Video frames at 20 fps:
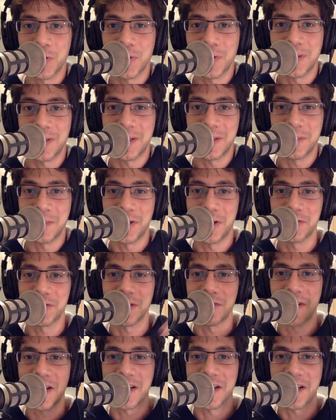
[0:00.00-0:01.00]

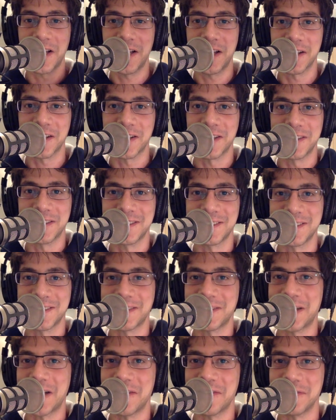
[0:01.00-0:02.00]
after I've had a haircut.
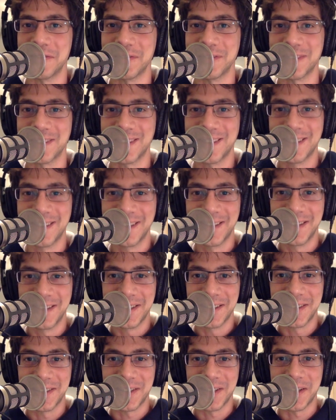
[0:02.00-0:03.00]
I haven't
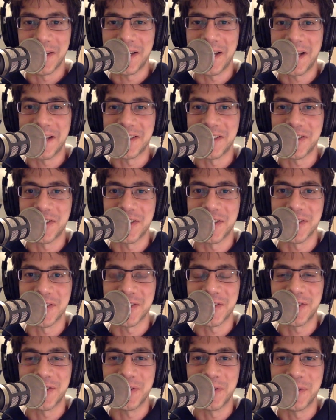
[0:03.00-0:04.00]
had a
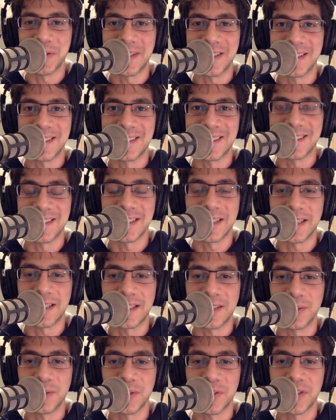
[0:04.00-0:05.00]
chance to, and
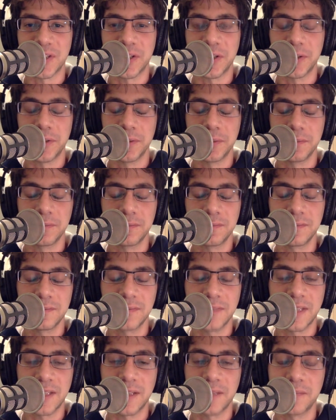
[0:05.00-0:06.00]
also
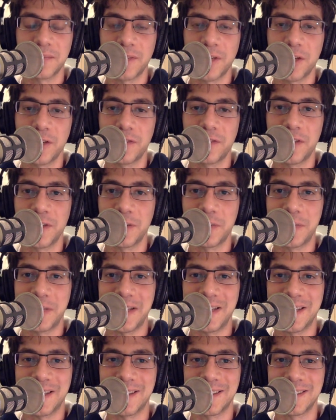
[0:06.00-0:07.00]
hopefully it'll
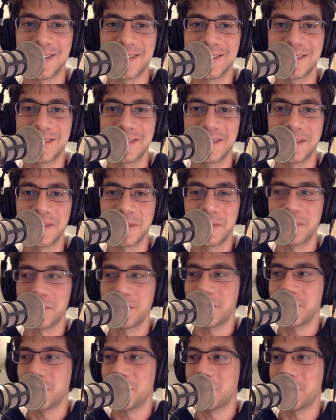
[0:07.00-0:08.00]
be a
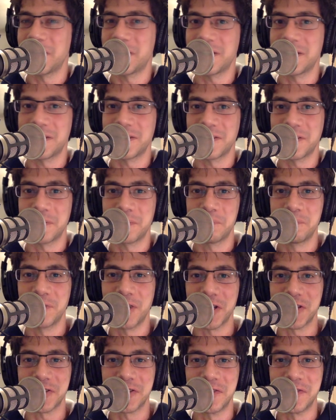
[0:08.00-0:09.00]
little bit of a
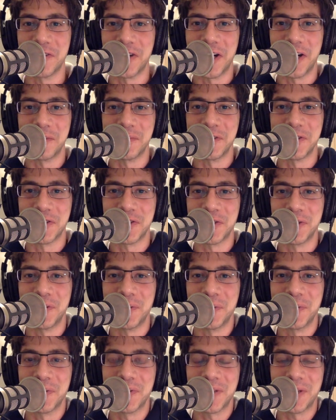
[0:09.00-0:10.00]
nicer environment
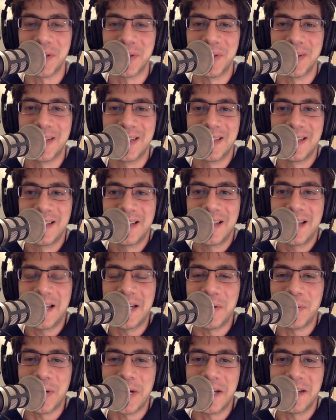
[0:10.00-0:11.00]
too. So
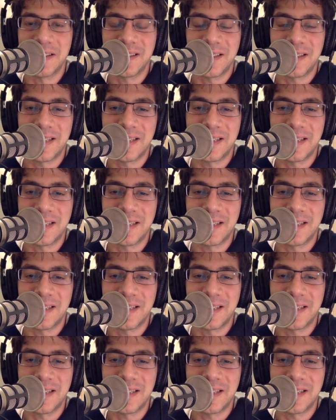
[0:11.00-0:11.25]
anyway,